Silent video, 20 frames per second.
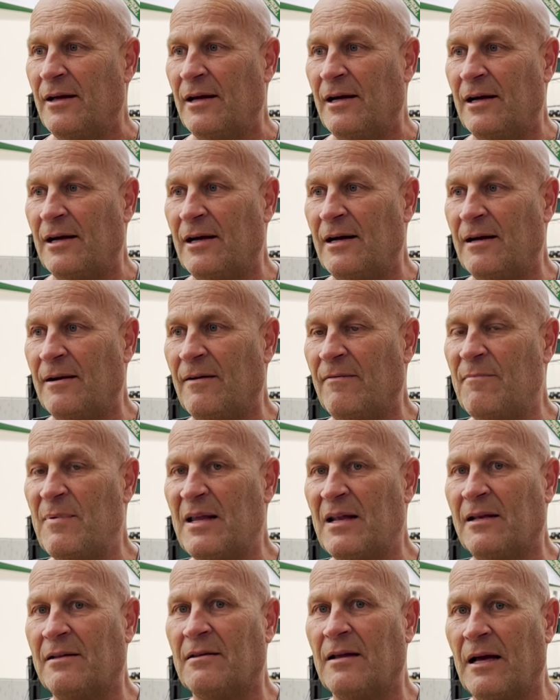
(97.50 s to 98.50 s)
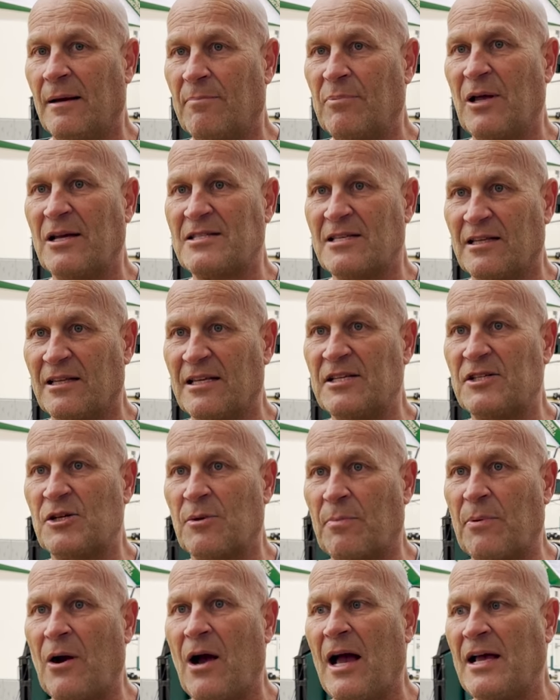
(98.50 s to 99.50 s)
I've been pleasantly
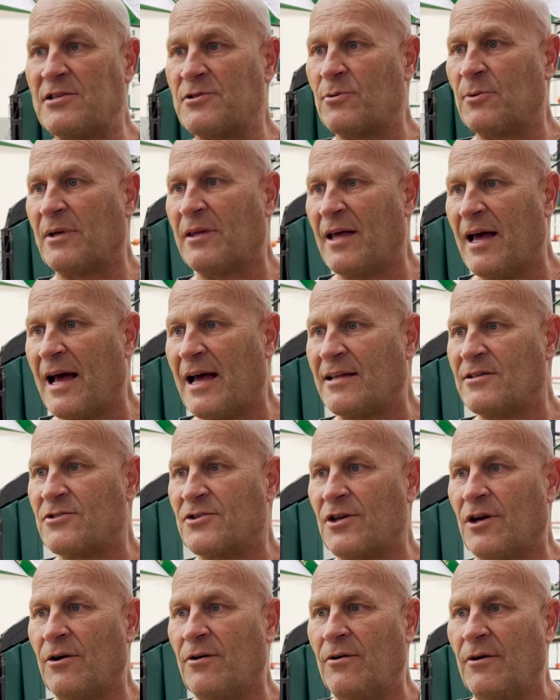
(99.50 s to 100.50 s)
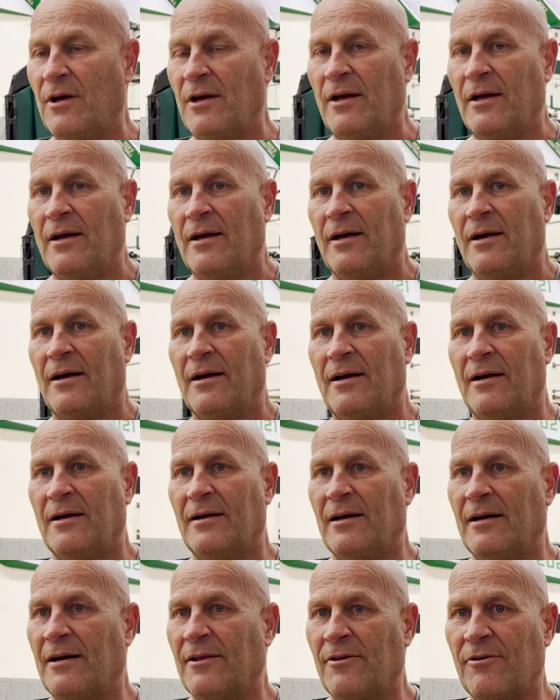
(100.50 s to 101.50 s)
surprised with that. So
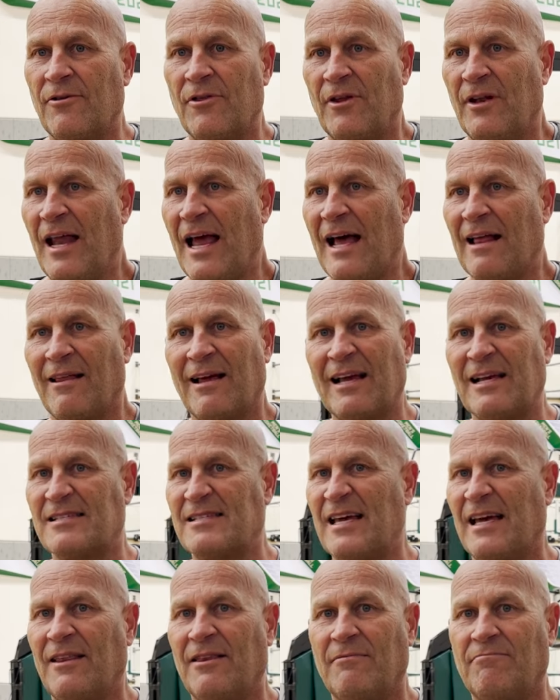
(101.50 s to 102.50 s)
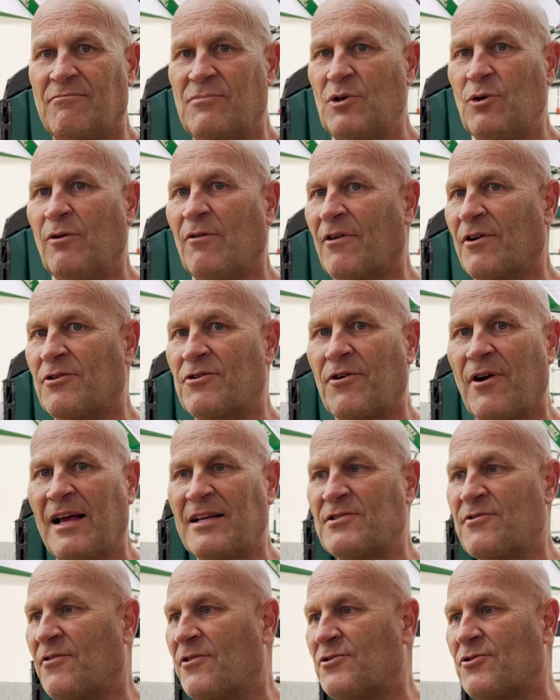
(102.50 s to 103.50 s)
other than that, like I said, two of our
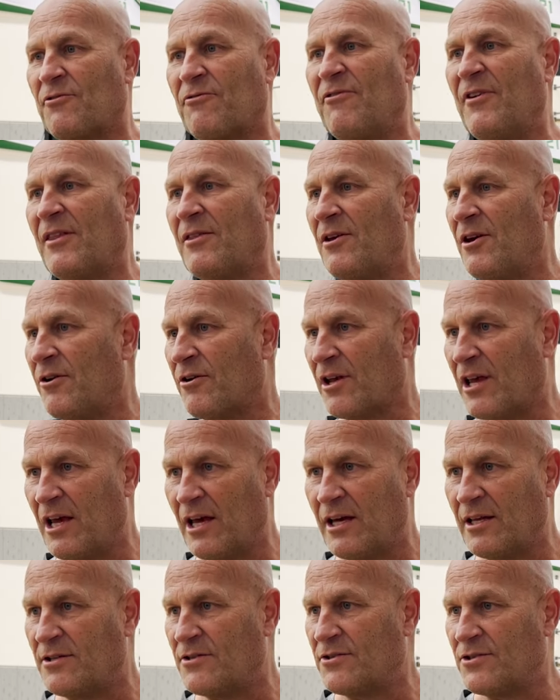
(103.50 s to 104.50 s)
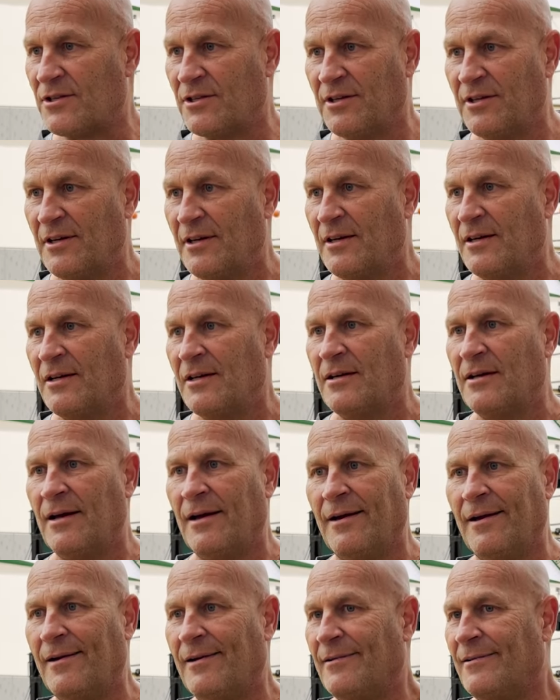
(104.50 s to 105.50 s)
transfers are fifth year kids.
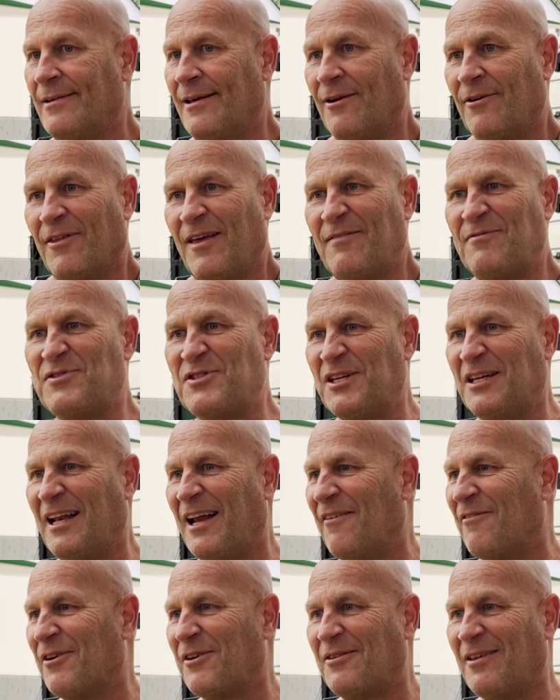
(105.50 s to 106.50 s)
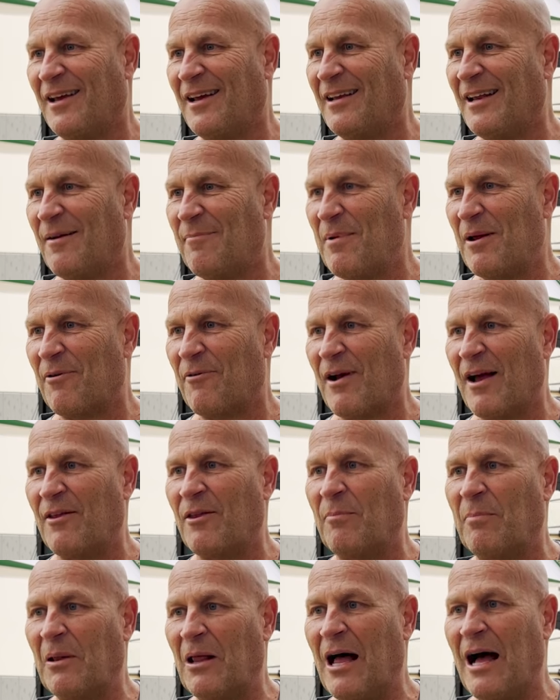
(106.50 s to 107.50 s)
They've seen everything. They've been around
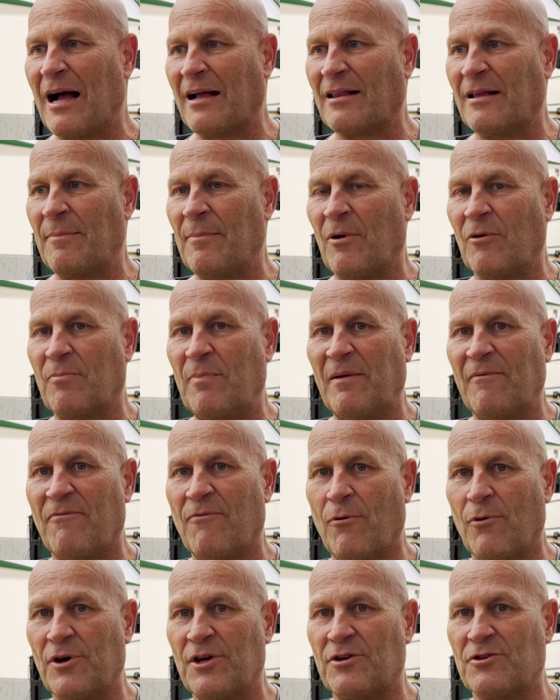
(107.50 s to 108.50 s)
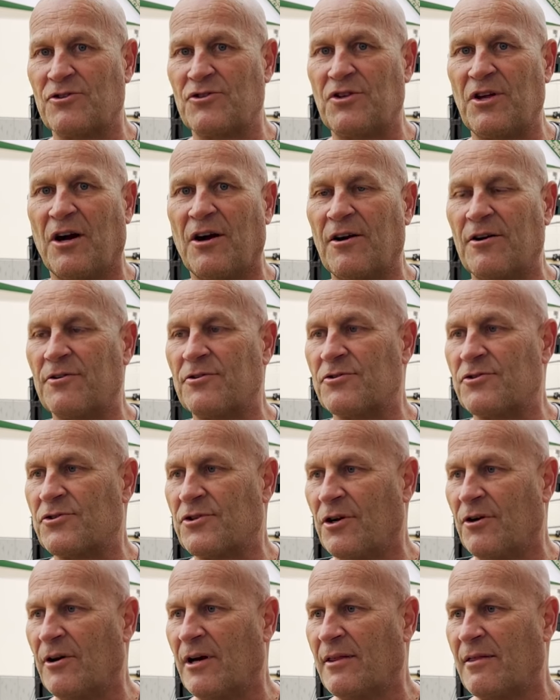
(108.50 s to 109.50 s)
the block. They've both been 4-year starters.
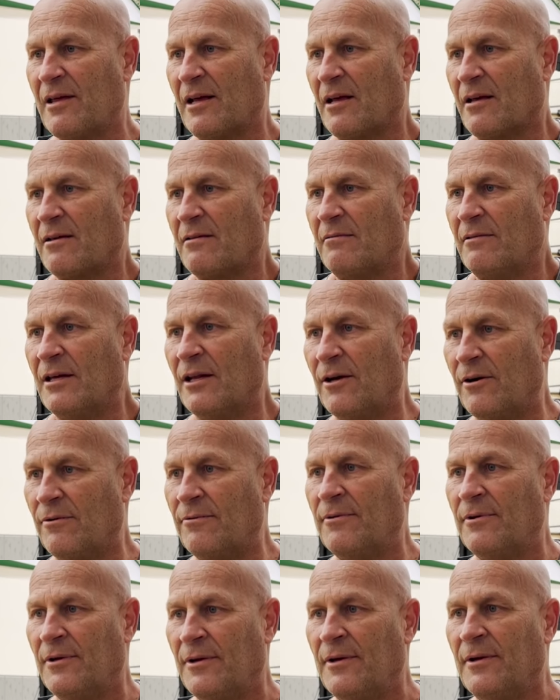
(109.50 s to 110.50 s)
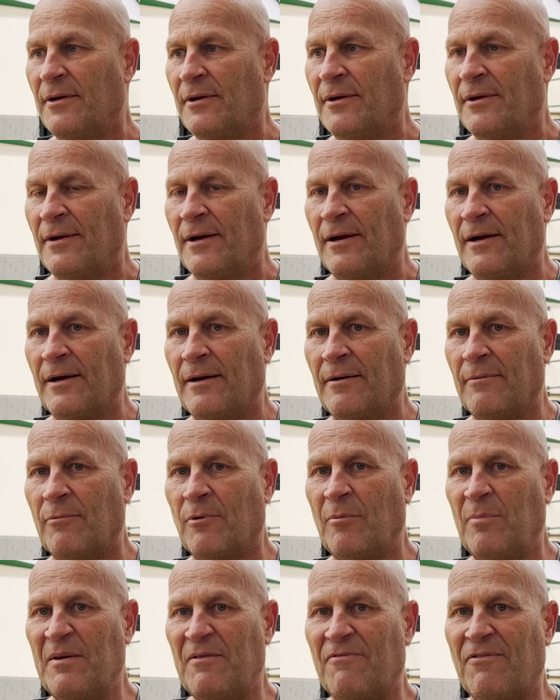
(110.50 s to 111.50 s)
So I think,
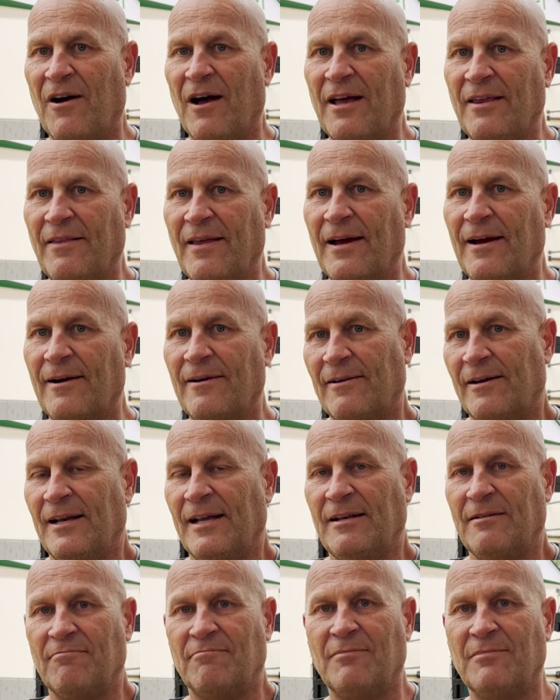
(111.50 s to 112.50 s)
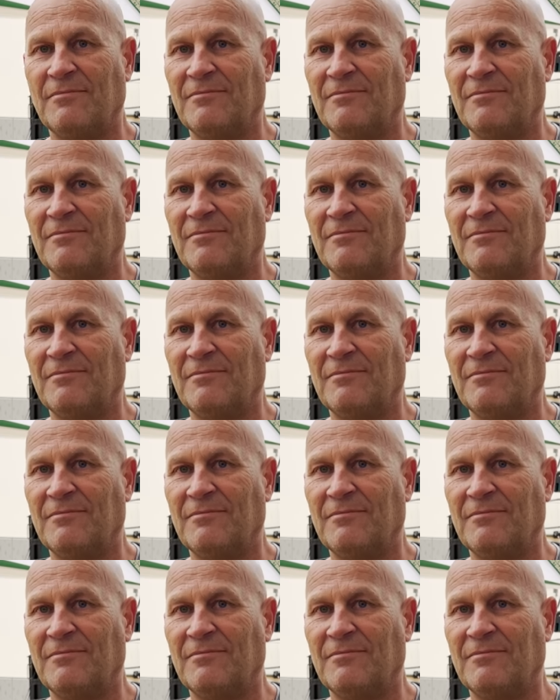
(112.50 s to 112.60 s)
we'll be fine there. And then,